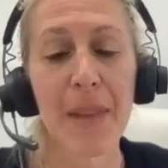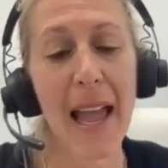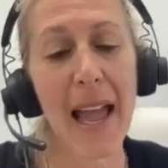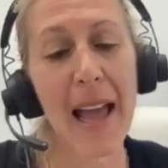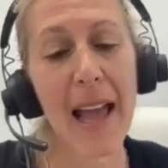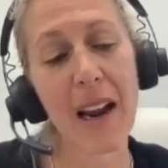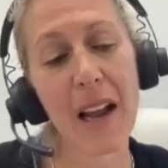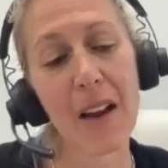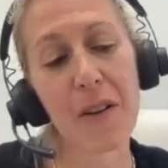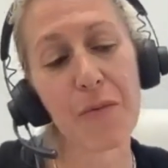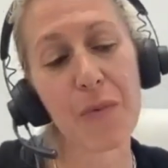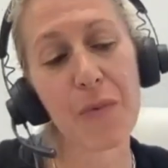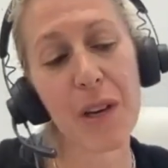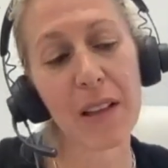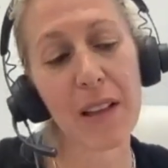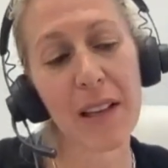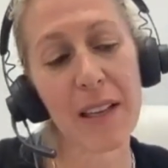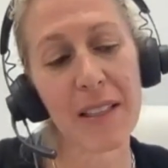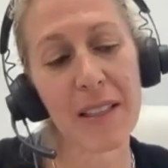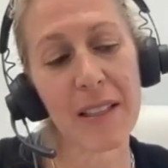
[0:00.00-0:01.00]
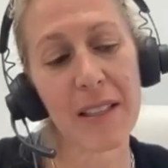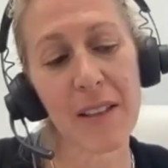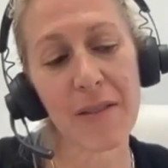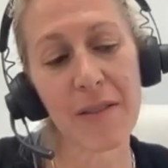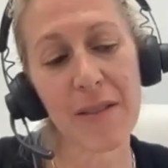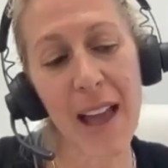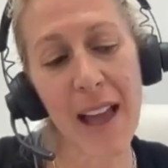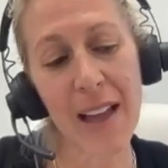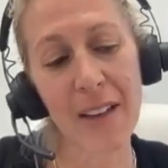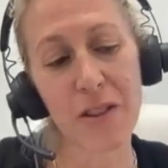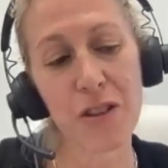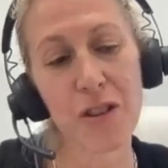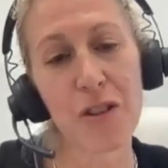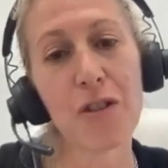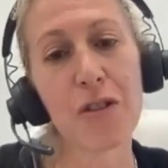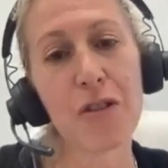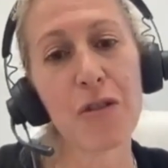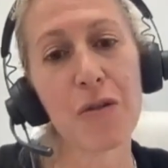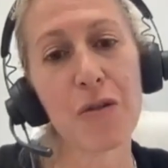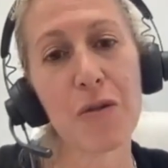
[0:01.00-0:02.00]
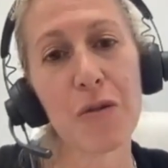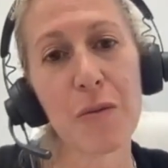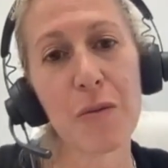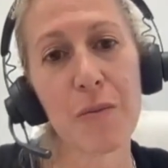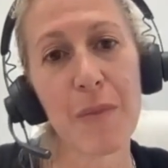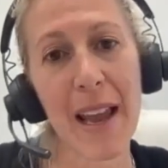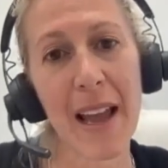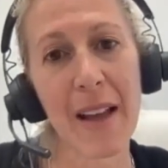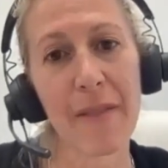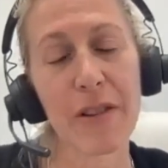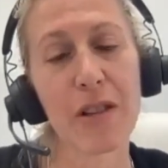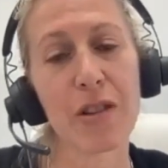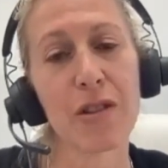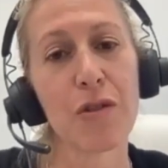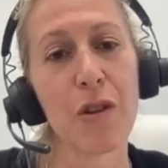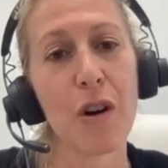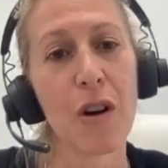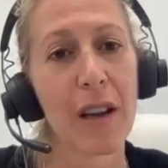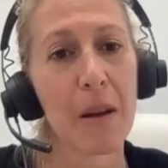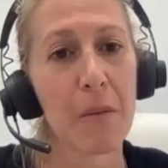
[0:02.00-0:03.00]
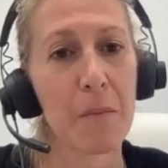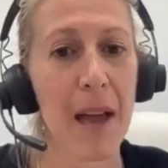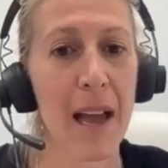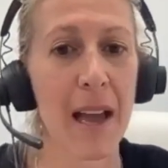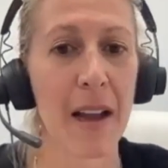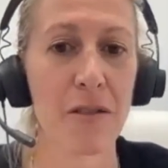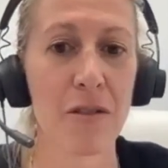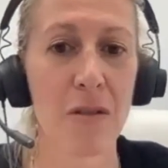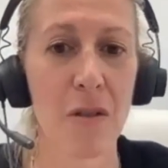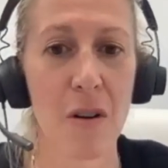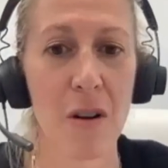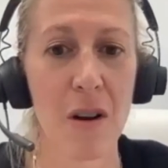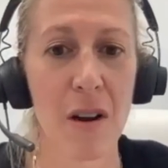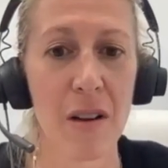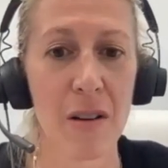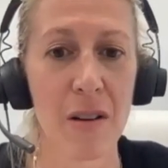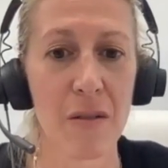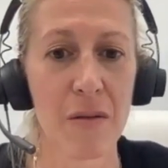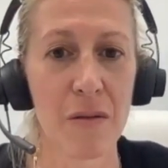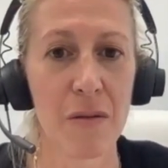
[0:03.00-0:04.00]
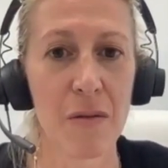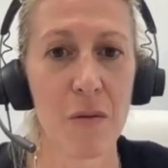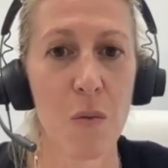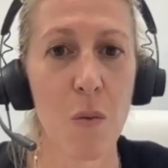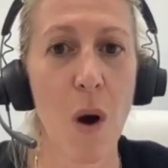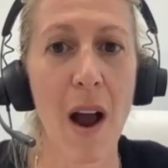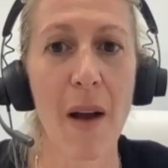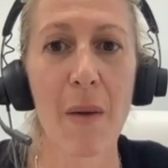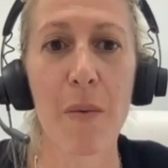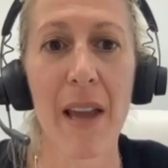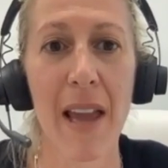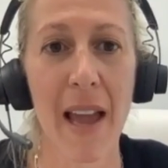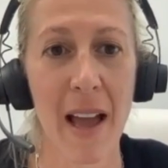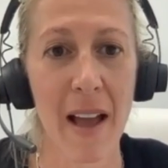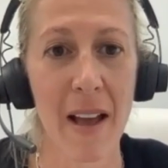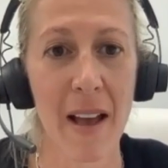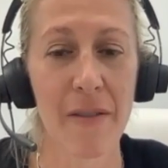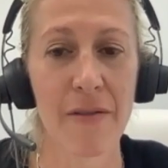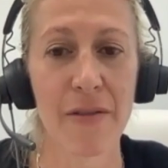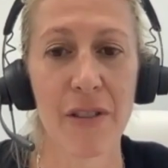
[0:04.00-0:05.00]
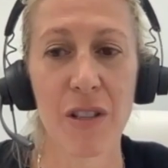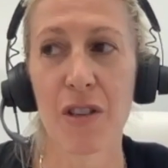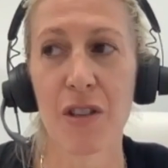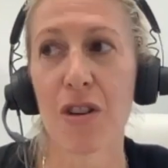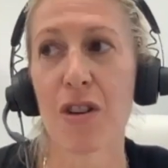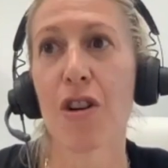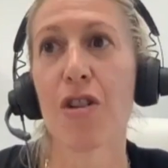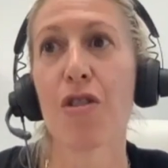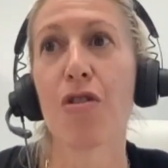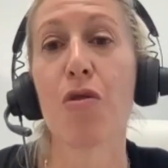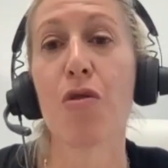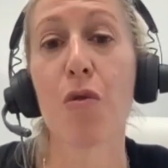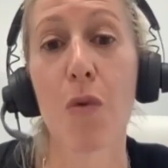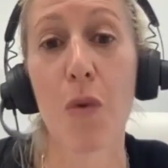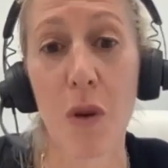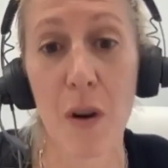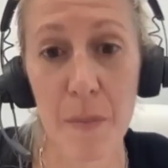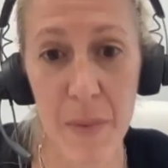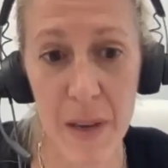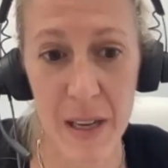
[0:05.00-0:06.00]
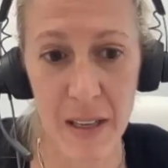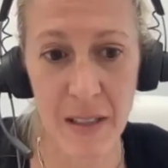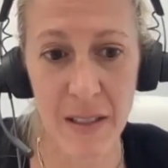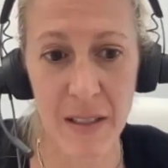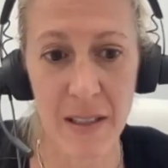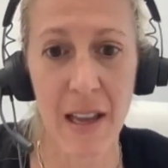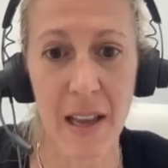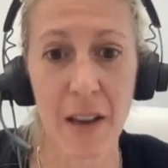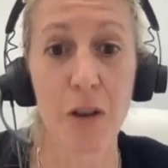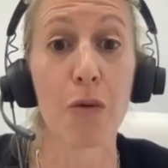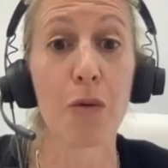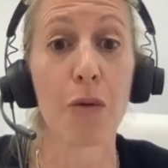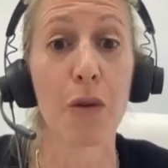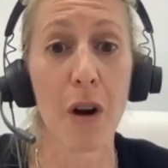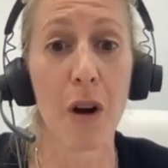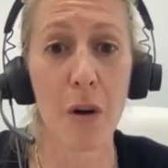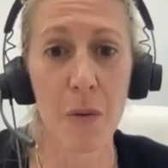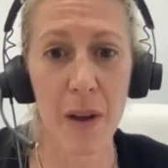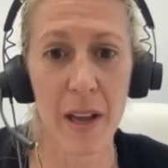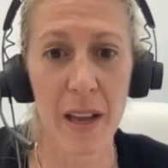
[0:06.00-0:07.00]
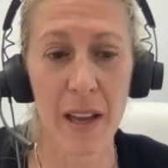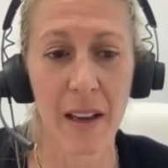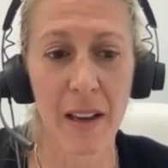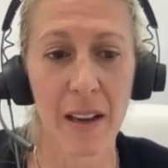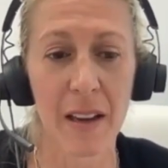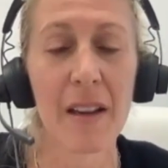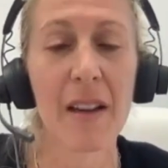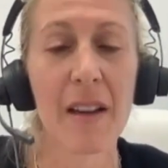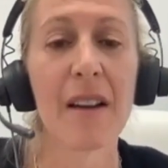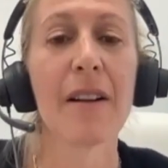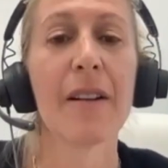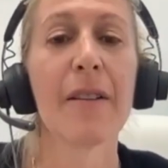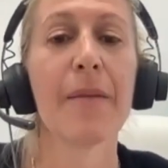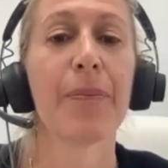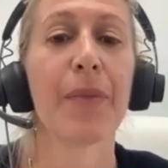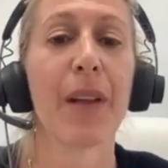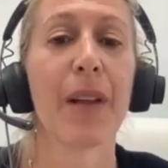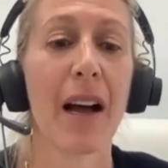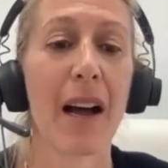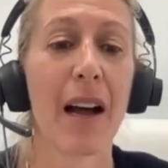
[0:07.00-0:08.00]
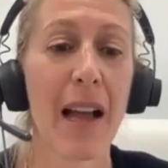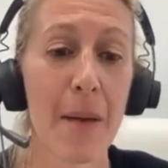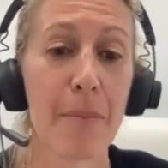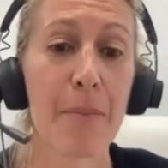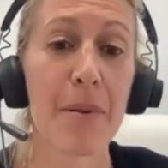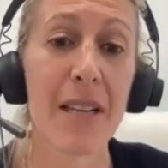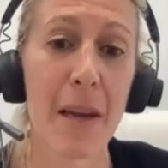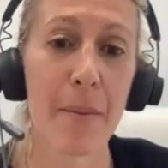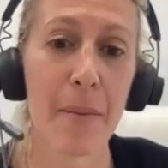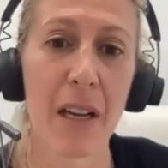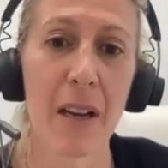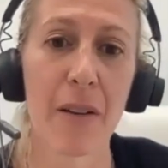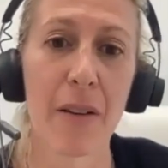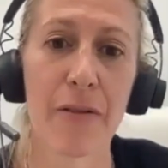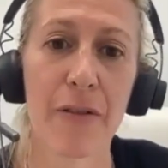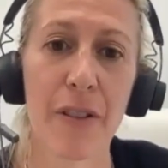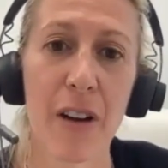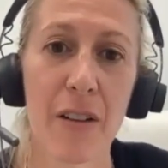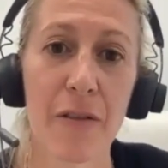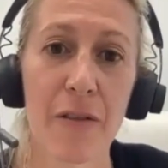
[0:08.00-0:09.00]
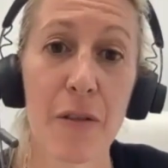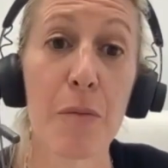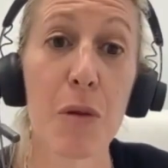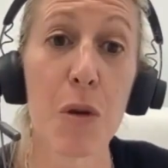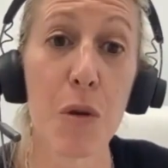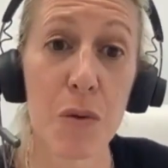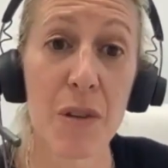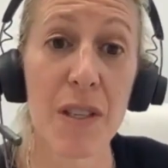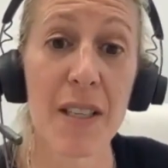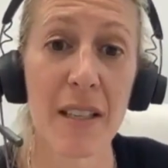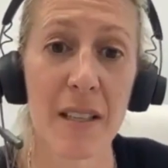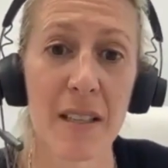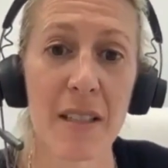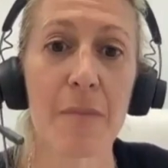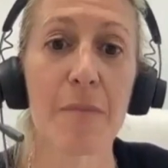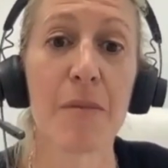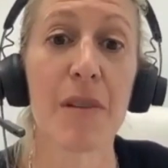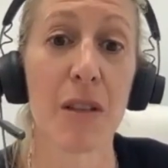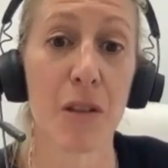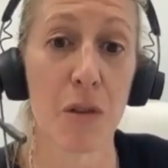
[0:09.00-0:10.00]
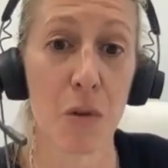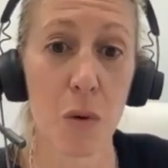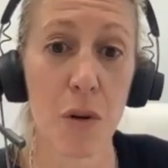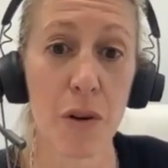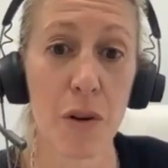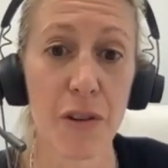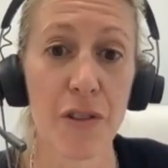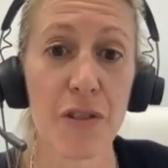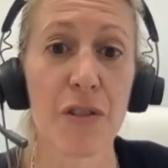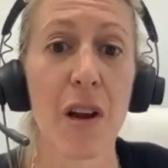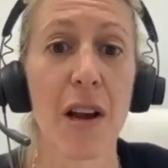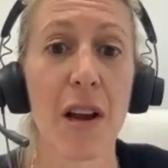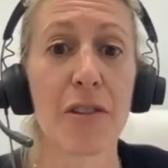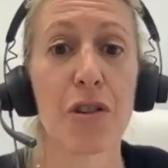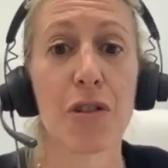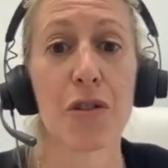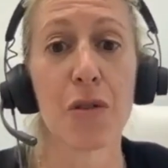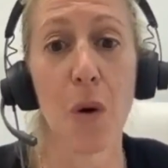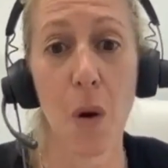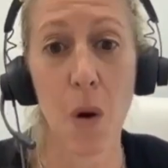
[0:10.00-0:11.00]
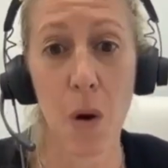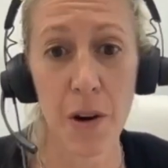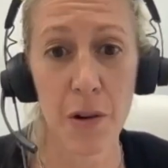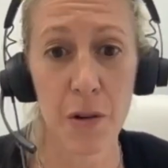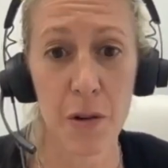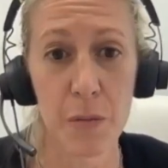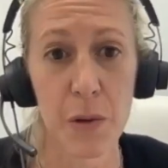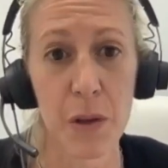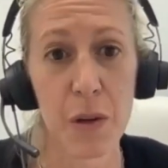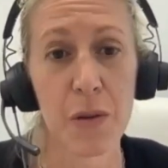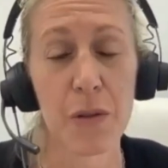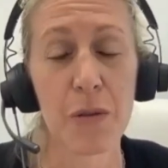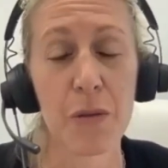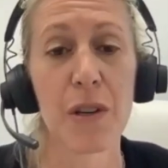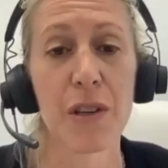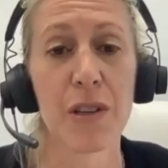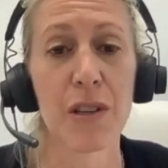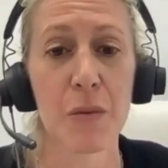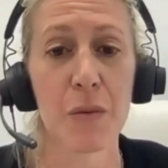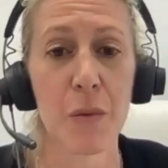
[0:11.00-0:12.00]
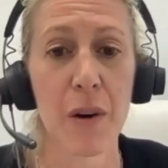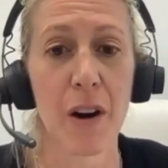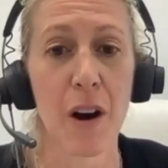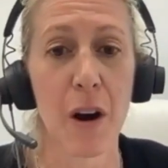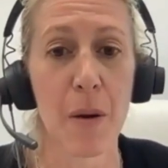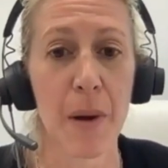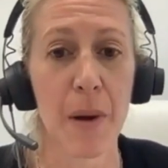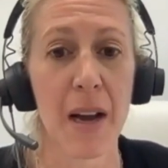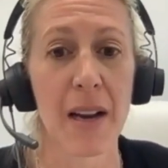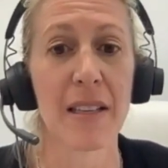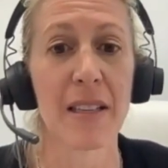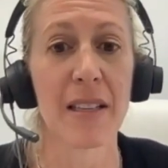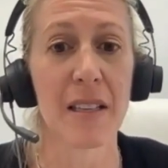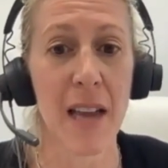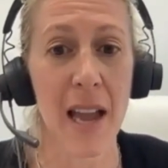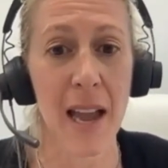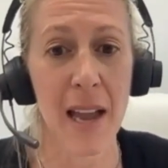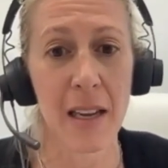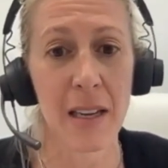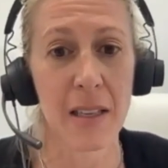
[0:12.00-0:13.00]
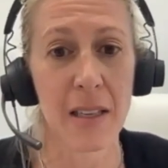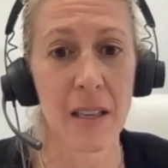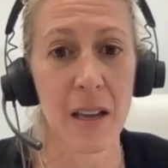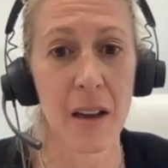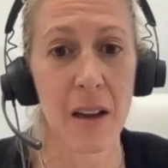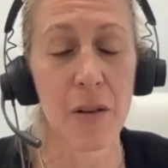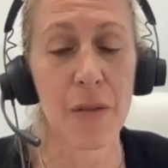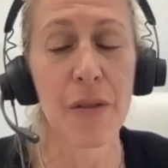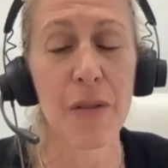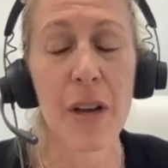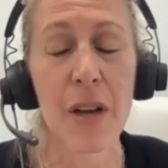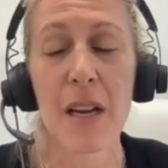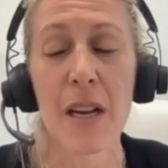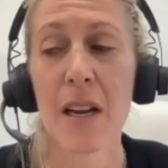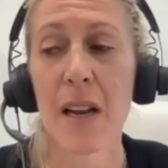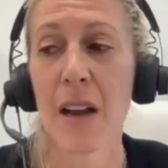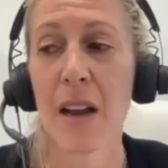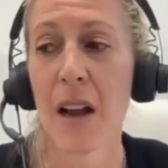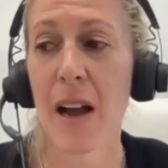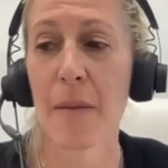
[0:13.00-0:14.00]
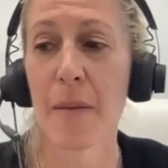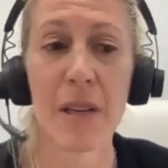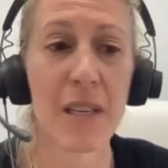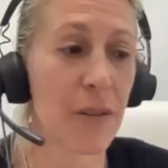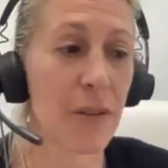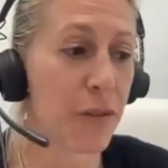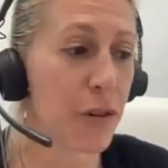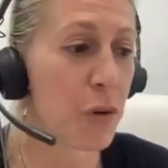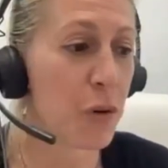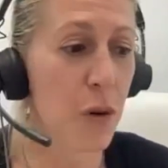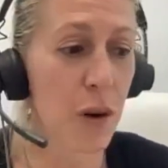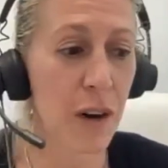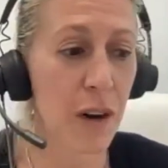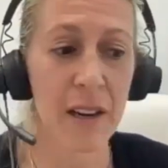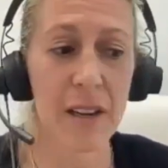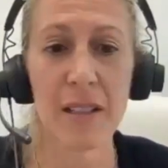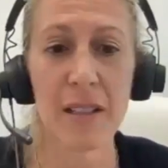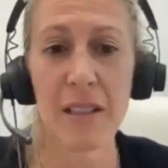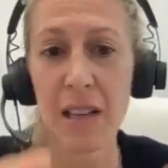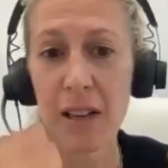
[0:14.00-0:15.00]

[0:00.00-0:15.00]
And I realized that that too may have a strong impact on why we have such an enormous and growing uh, epidemic of, of immune system disorders, not just autoimmune, which is where our bodies attack itself um, in different organs.